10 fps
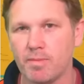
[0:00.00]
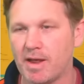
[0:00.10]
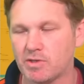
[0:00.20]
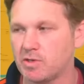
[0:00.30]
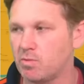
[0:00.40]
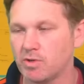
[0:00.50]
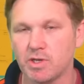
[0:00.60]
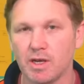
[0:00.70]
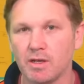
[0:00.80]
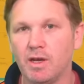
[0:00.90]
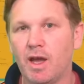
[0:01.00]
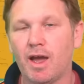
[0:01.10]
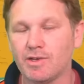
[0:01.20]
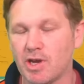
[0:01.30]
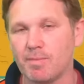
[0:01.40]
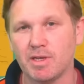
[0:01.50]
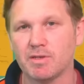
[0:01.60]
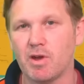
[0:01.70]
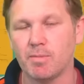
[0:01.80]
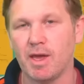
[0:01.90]
matches watching are Champions
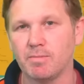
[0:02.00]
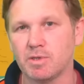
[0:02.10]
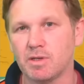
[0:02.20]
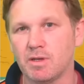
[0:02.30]
Cup games.